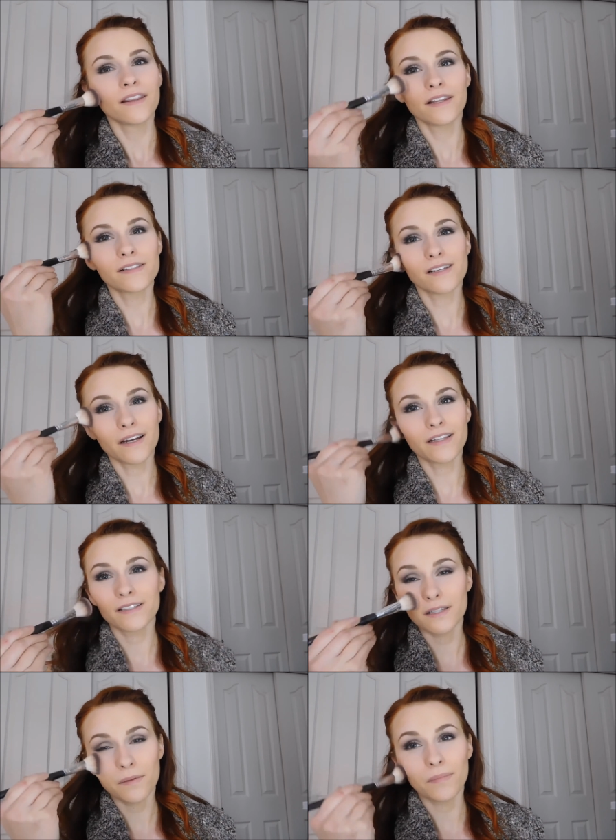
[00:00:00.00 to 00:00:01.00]
the
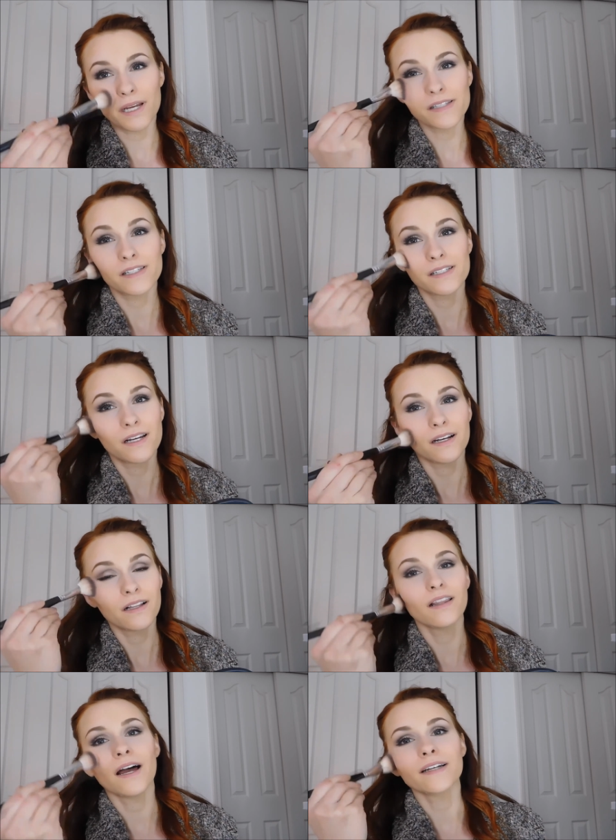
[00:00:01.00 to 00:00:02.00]
science-based
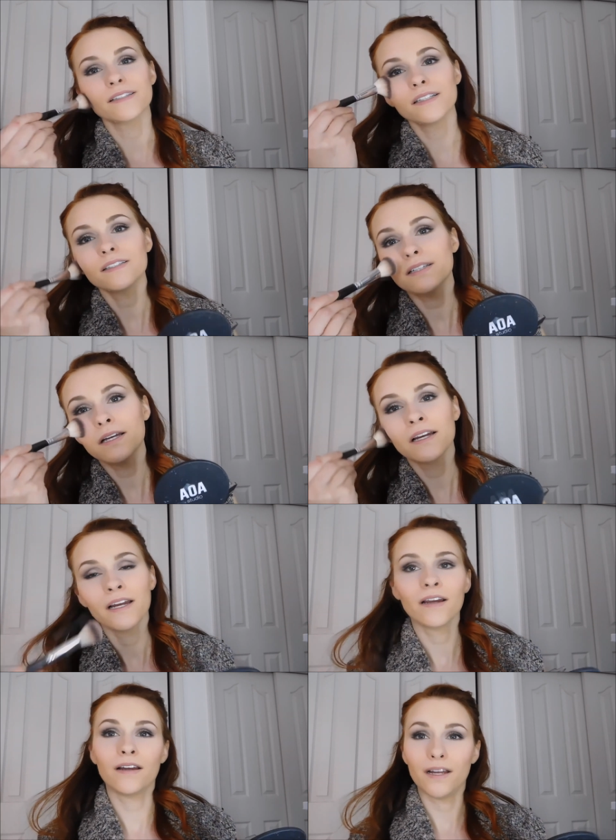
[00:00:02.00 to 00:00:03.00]
classes,
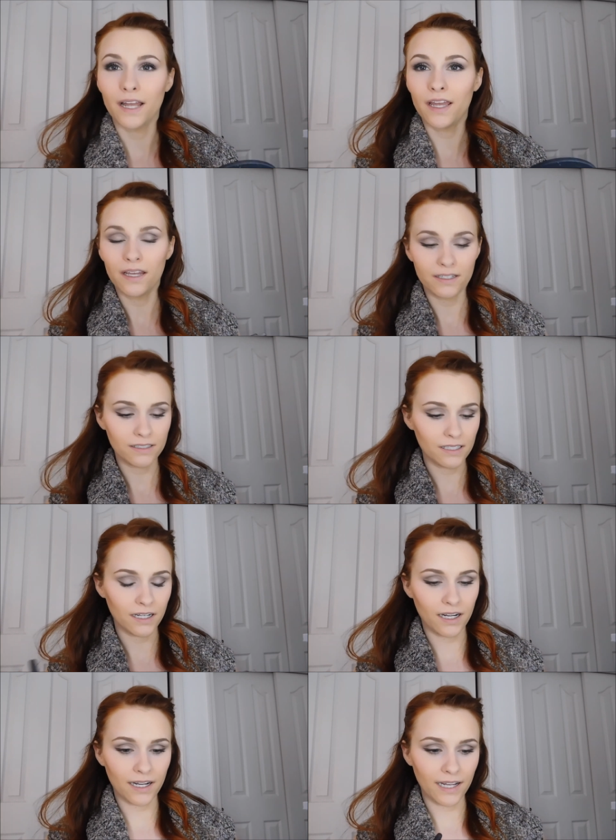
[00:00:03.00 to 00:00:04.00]
and
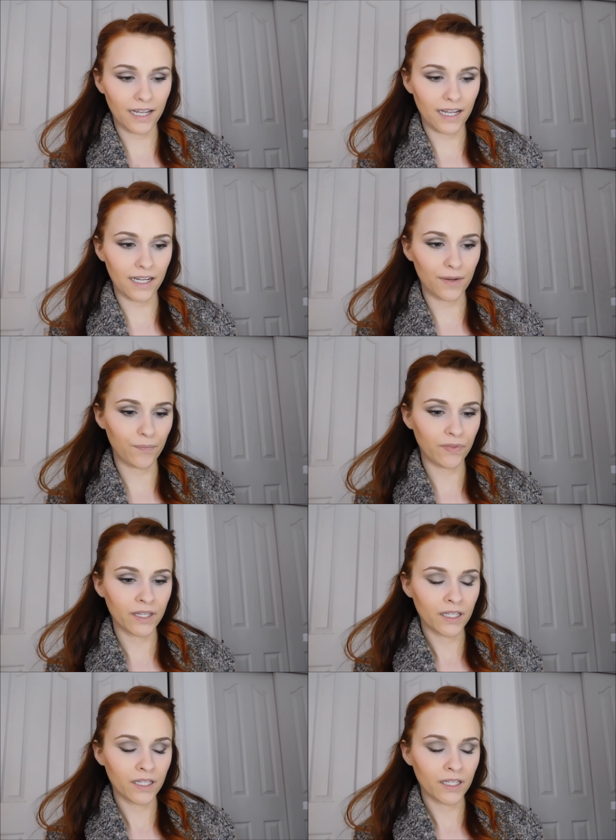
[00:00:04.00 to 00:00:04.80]
I am